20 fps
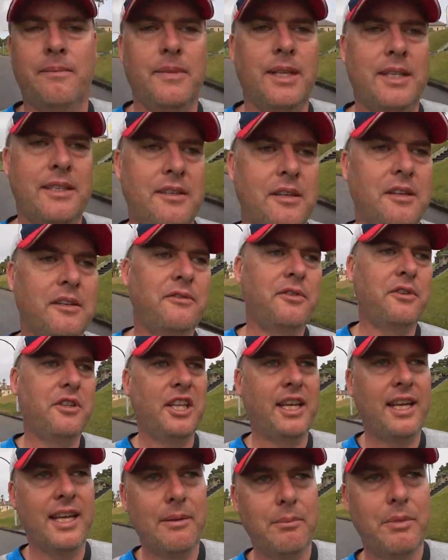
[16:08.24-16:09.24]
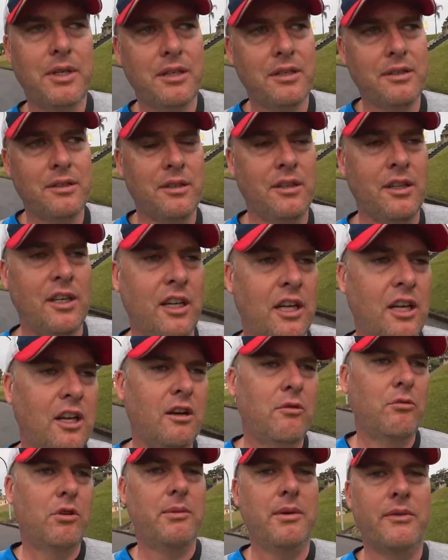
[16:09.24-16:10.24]
Let's go through the camera.
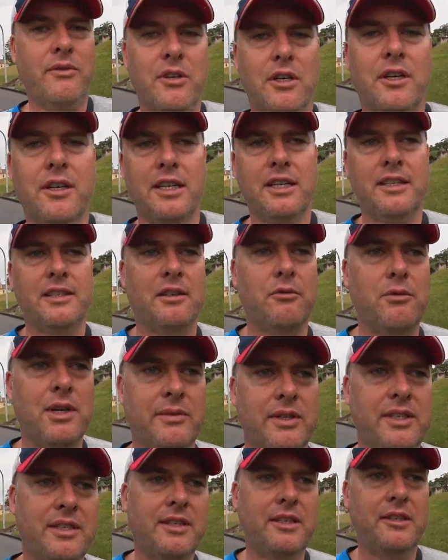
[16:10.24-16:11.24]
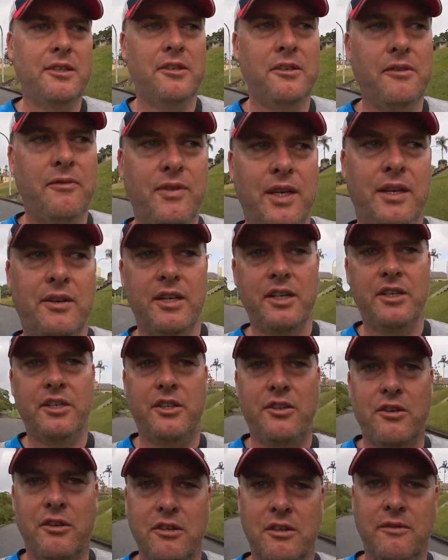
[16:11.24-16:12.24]
What we've got is a weather sealed, very
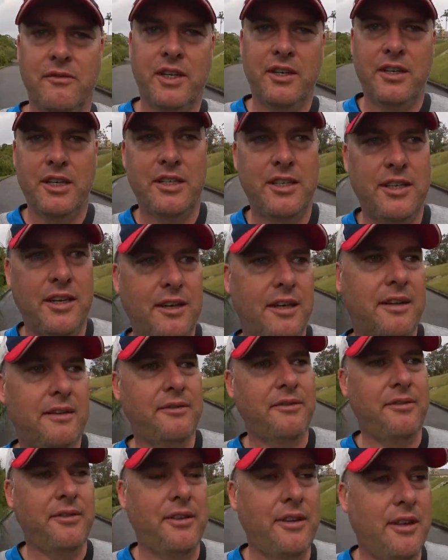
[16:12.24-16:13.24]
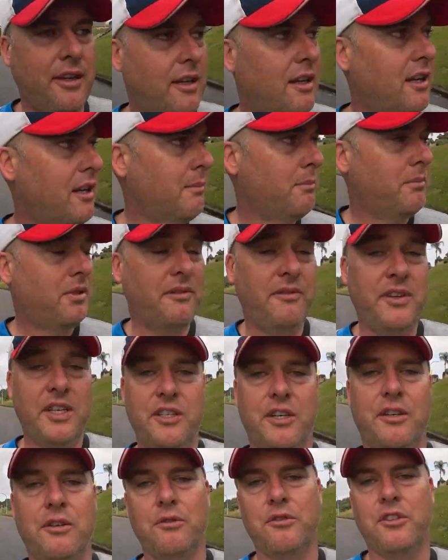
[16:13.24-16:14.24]
strong, very tough,
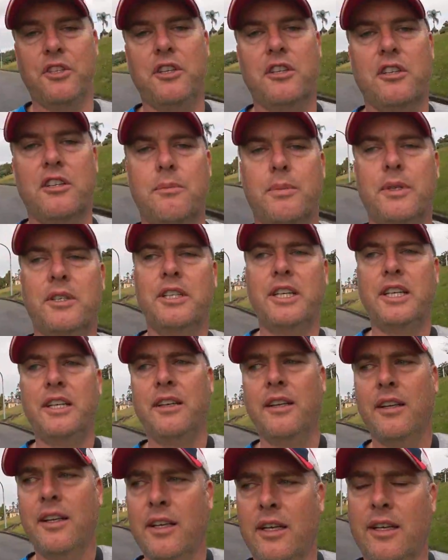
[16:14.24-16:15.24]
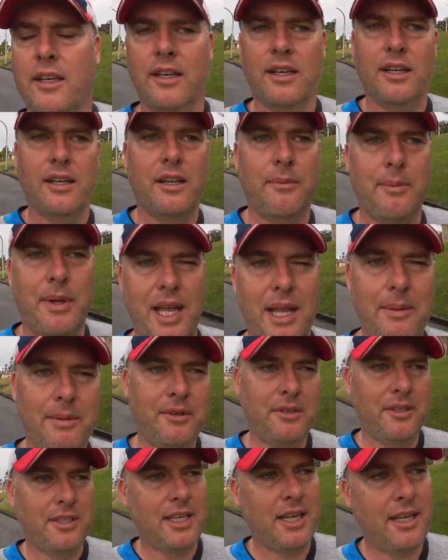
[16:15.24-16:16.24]
professional style body,
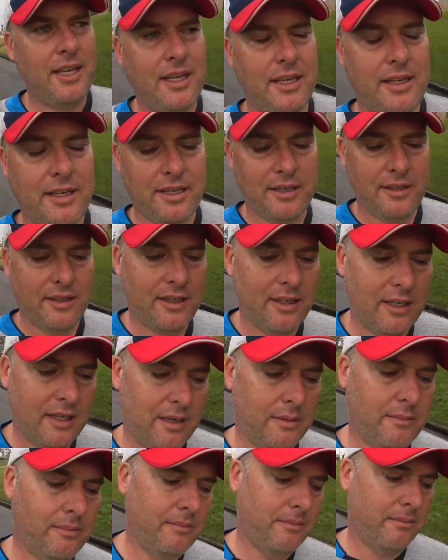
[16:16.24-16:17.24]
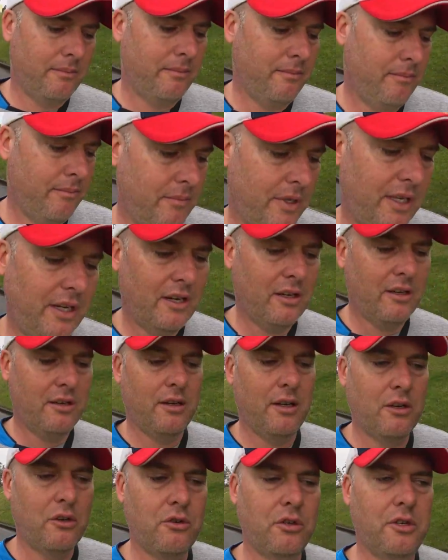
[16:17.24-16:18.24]
able to take you
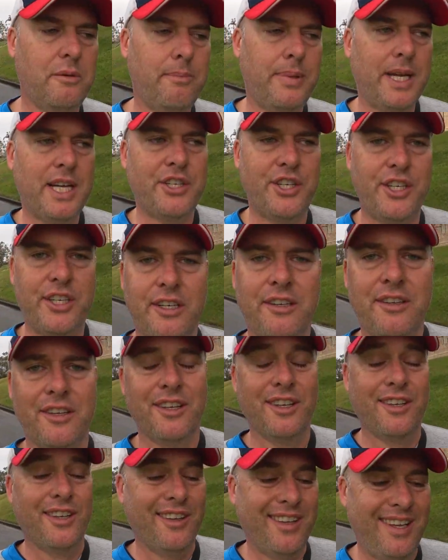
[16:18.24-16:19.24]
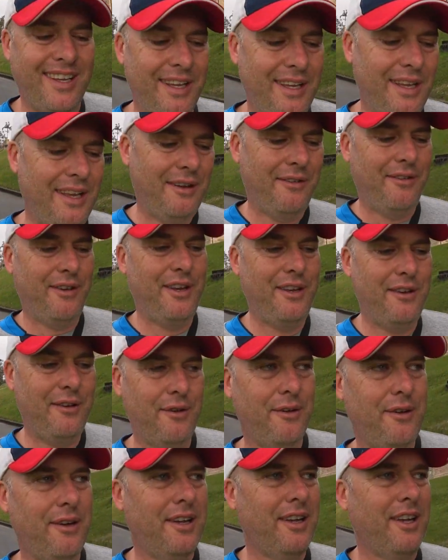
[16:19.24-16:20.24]
know, a good bashing if
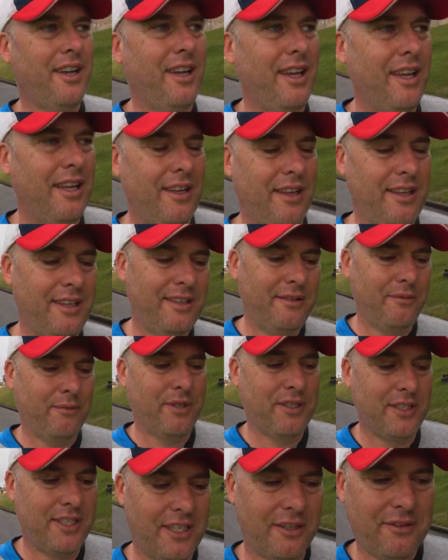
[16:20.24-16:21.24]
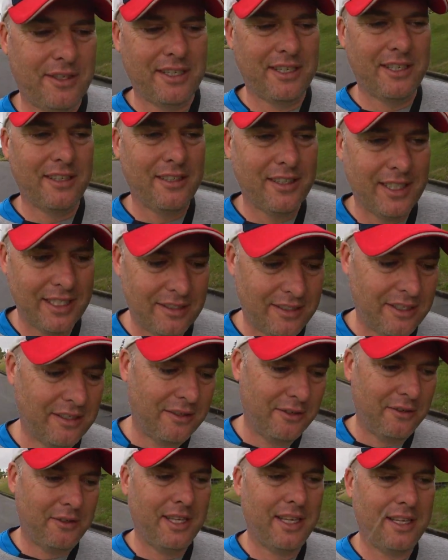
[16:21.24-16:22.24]
you were so inclined to
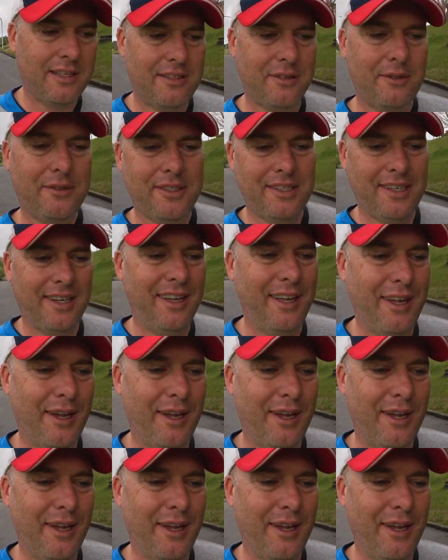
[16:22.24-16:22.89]
do that to it.